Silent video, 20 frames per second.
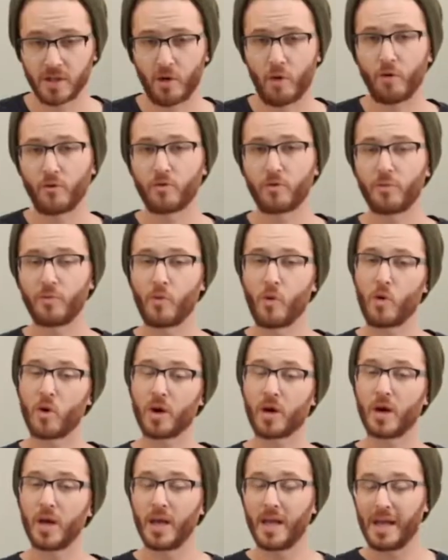and going through
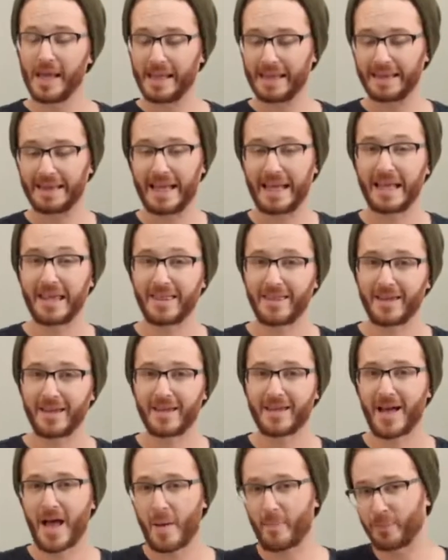more lengthy,
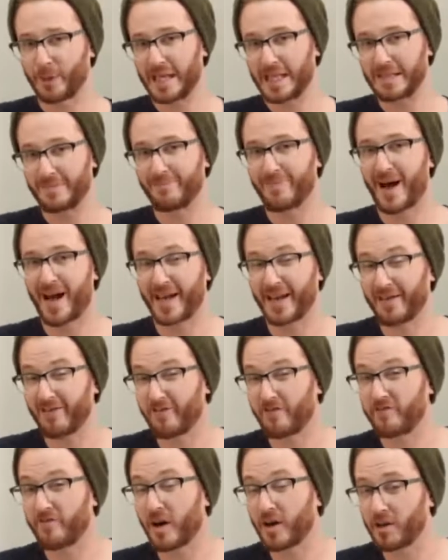complex buying
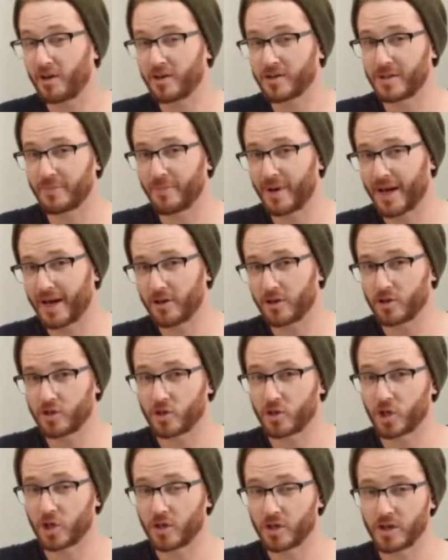funnels and buyer's
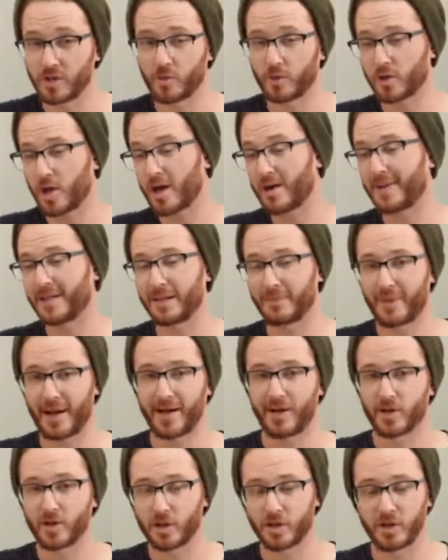journeys. We'll talk about the
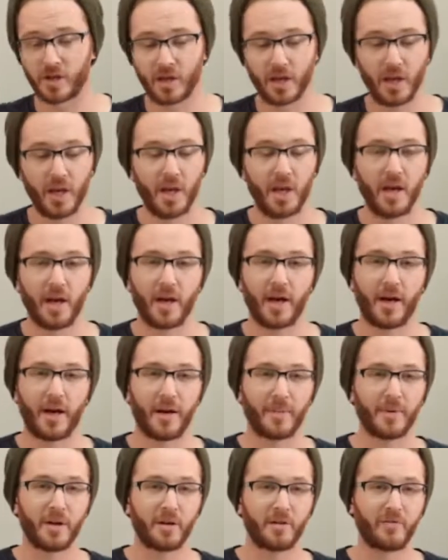buyer journey in
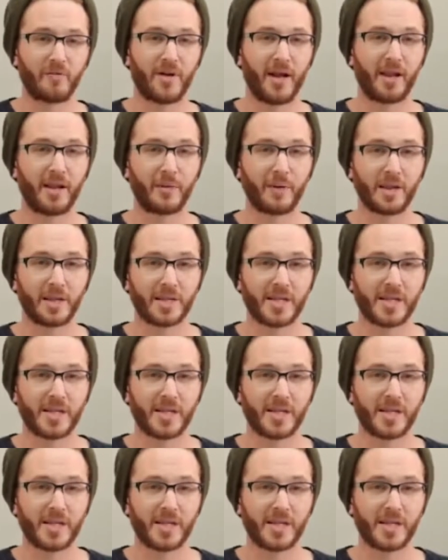a following